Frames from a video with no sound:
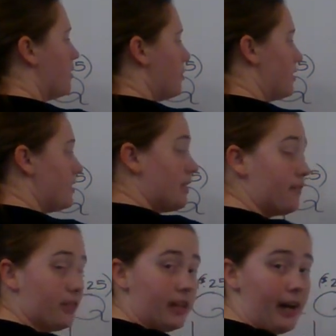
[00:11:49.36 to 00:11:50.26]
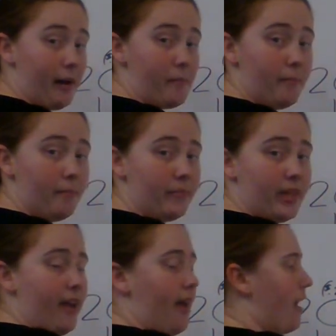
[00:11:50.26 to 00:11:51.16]
Put D for dime.
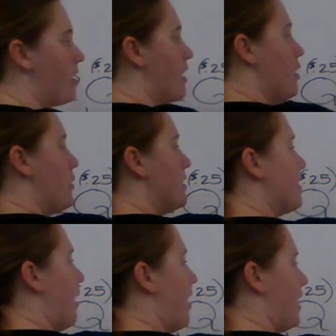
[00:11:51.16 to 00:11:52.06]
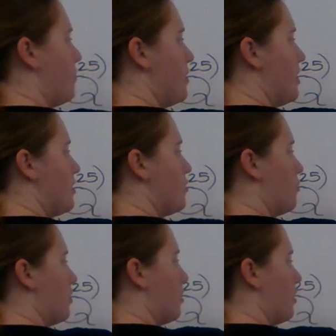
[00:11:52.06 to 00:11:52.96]
And I know a dime is
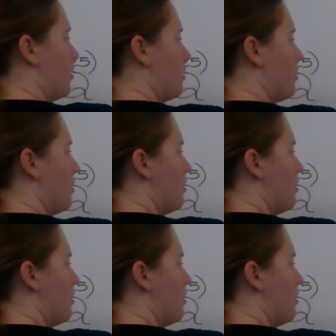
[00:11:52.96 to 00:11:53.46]
worth